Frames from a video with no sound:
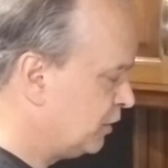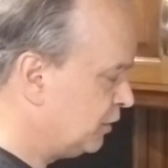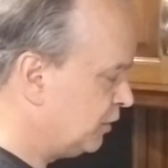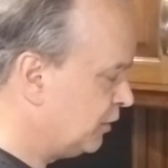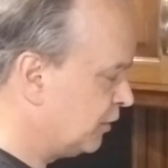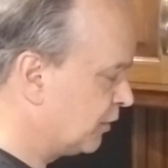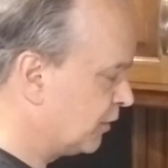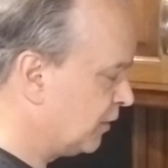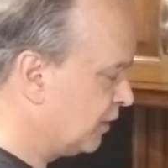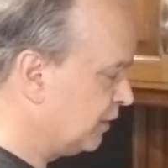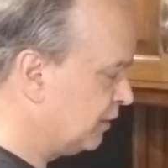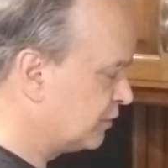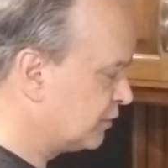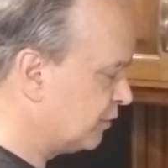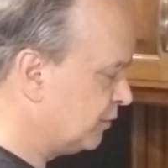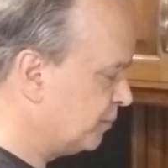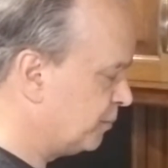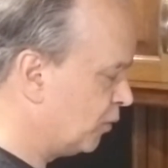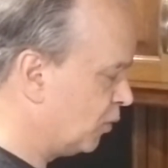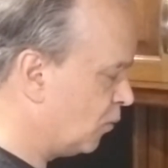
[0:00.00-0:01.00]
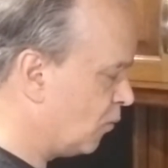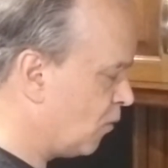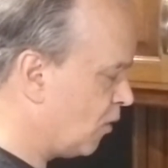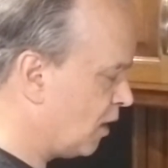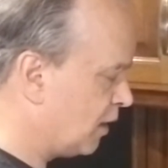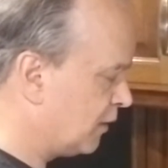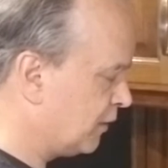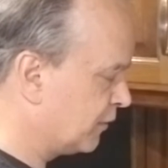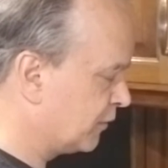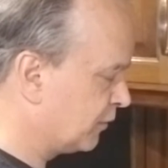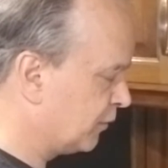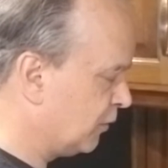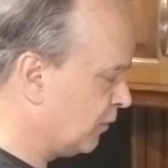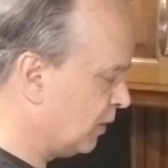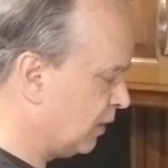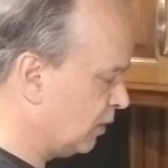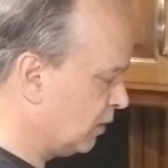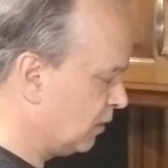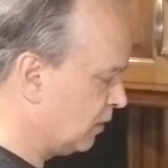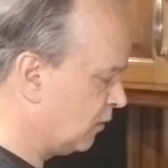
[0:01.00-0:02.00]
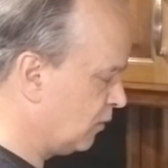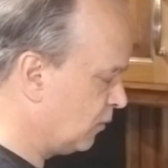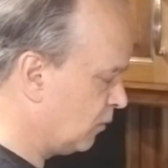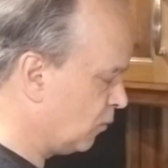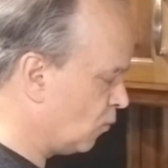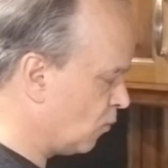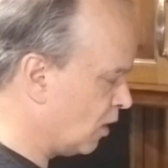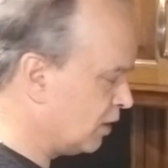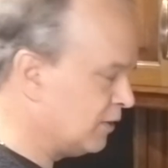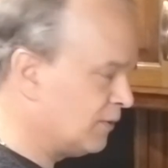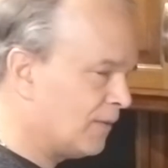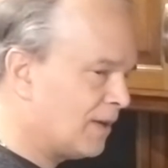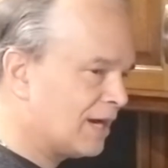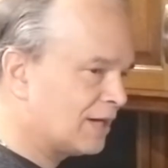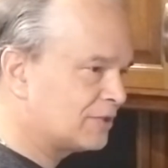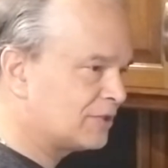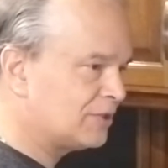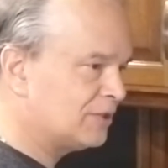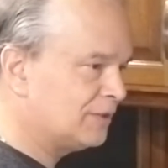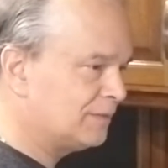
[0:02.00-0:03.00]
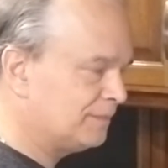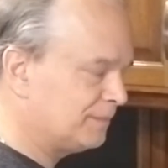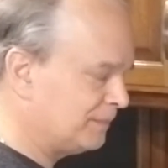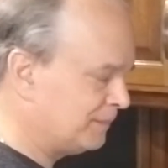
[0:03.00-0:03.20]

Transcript: you're going to put water through it one direction.